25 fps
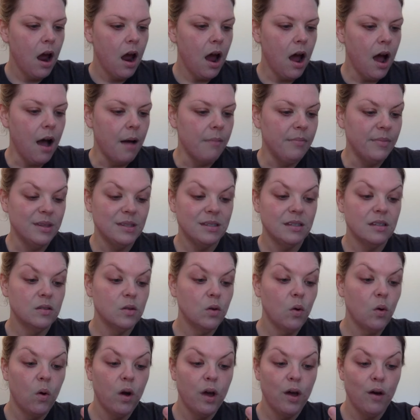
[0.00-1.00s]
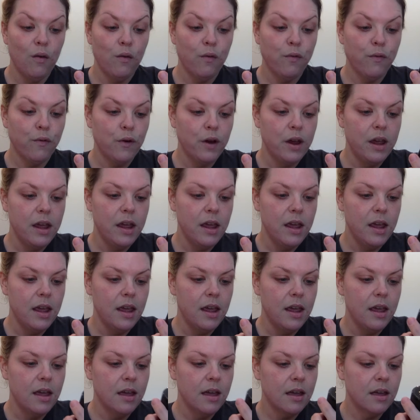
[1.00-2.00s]
This is
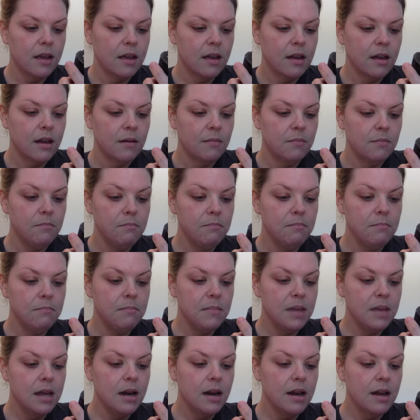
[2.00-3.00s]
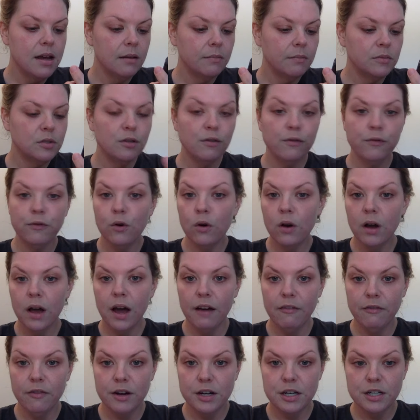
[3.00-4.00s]
oil-free medium to full
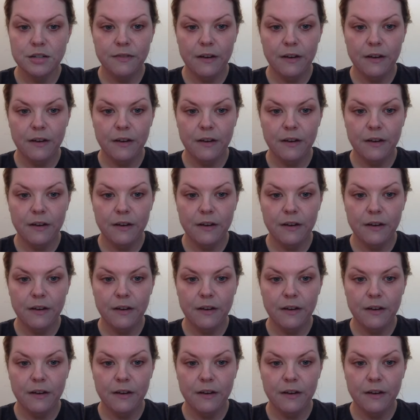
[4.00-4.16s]
coverage